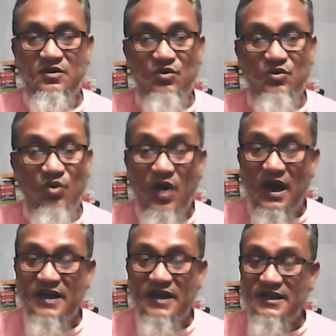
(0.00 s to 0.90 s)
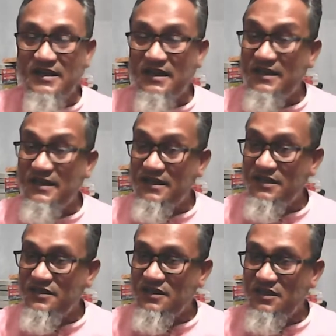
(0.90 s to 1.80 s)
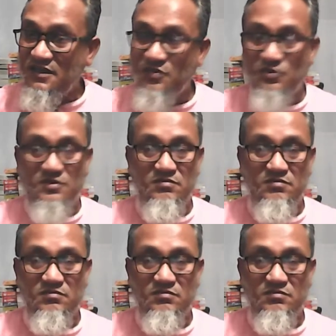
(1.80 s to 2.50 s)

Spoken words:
No article is used.